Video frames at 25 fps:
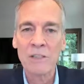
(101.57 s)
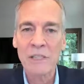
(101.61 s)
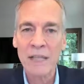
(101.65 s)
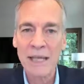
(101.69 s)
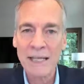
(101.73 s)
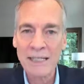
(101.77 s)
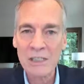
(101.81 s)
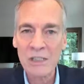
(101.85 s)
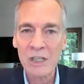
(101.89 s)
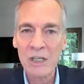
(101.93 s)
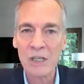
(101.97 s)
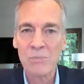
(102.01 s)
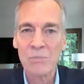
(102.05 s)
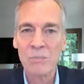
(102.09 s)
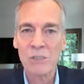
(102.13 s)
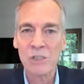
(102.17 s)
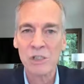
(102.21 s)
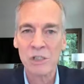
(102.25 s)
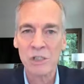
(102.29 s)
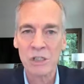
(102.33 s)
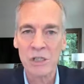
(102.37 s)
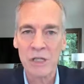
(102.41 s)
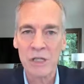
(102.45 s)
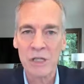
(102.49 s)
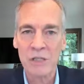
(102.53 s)
testing
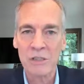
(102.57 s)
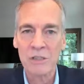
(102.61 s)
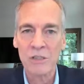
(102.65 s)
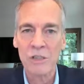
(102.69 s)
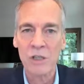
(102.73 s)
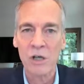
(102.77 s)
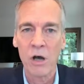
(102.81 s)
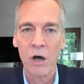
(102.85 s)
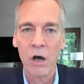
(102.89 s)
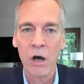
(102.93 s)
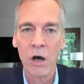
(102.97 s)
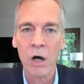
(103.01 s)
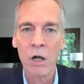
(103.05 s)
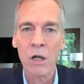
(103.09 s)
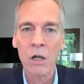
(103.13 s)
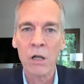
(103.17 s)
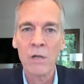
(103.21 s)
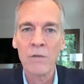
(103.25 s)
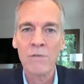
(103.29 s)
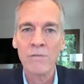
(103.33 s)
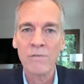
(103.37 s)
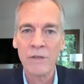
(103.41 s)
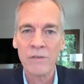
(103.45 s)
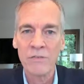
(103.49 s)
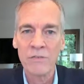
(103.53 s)
machines to
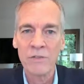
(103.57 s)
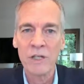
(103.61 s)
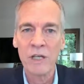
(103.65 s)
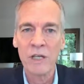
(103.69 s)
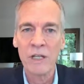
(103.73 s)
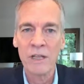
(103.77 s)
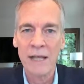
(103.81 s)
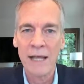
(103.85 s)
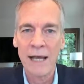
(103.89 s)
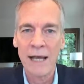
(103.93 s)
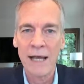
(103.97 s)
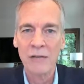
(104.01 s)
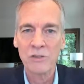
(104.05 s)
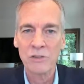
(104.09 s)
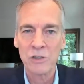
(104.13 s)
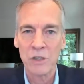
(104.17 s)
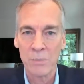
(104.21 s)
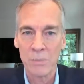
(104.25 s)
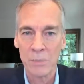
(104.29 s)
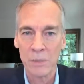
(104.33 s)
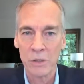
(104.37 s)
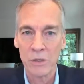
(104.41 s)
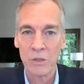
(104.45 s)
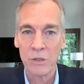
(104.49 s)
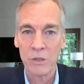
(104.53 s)
all
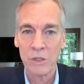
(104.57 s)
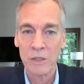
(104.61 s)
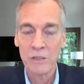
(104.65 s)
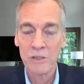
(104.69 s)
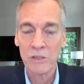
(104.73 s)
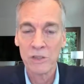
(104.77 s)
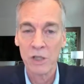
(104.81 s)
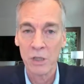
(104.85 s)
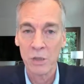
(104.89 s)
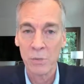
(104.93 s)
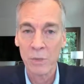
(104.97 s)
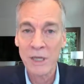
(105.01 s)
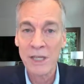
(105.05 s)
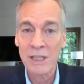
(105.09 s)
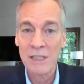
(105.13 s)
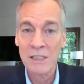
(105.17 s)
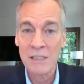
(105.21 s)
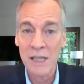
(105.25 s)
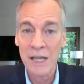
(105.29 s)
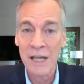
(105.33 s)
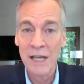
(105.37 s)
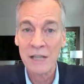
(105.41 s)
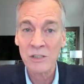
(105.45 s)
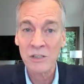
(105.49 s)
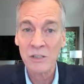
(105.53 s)
15,000 buildings so that we can
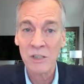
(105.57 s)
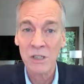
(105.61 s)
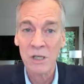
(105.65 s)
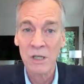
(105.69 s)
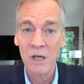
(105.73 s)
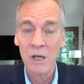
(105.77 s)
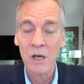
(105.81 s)
test